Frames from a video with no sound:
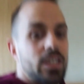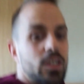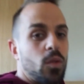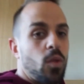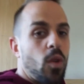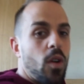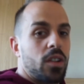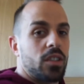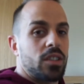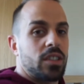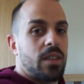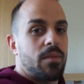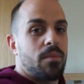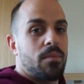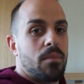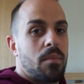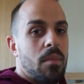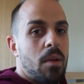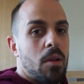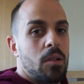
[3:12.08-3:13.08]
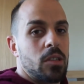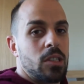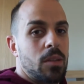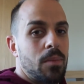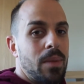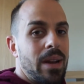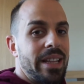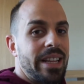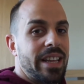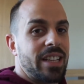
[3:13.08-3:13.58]
squats and
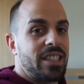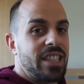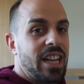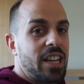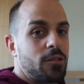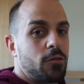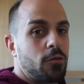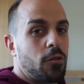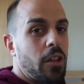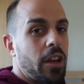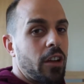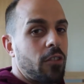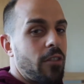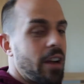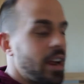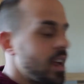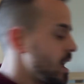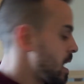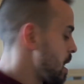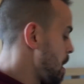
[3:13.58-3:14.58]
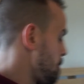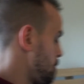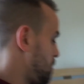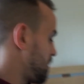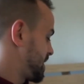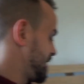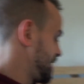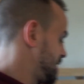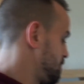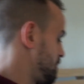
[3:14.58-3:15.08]
stability and snatch are not that great.
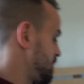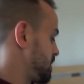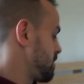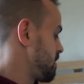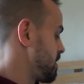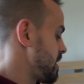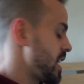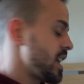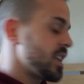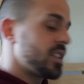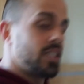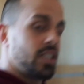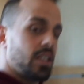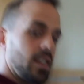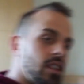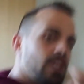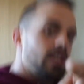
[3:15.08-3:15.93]
But since I've been doing this,